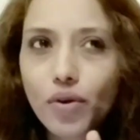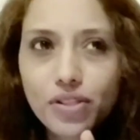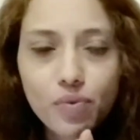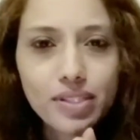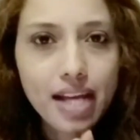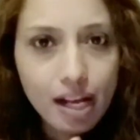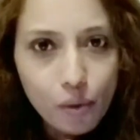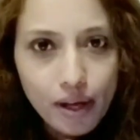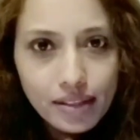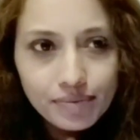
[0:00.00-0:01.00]
water was
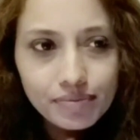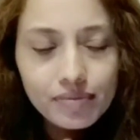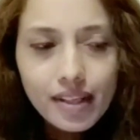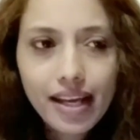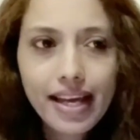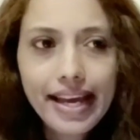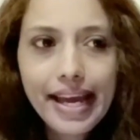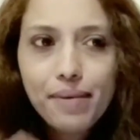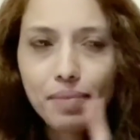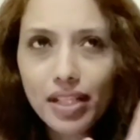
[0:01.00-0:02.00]
agua
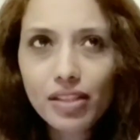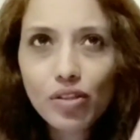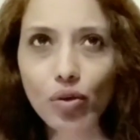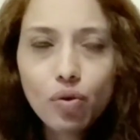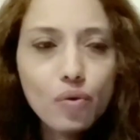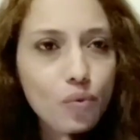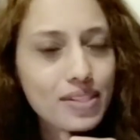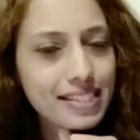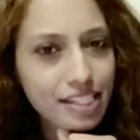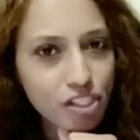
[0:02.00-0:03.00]
and milk
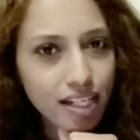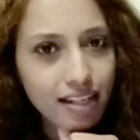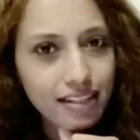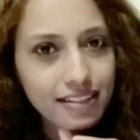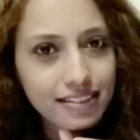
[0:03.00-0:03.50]
was leche,